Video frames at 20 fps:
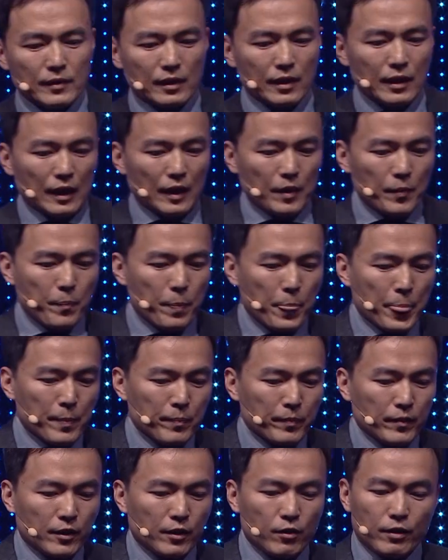Yeah,
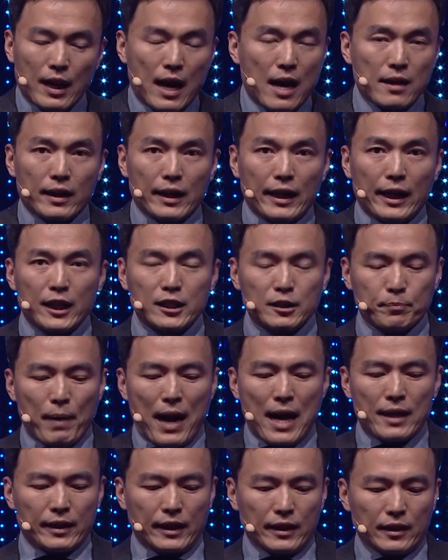you can't
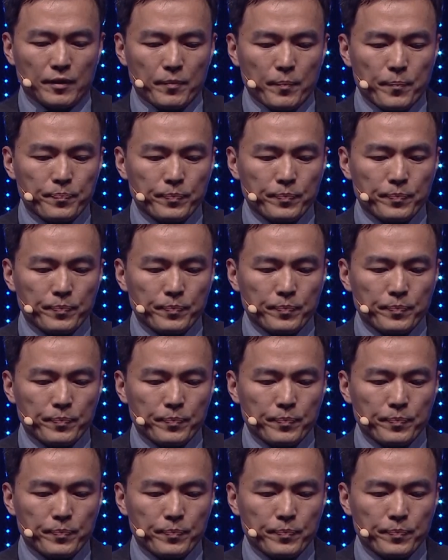expect it.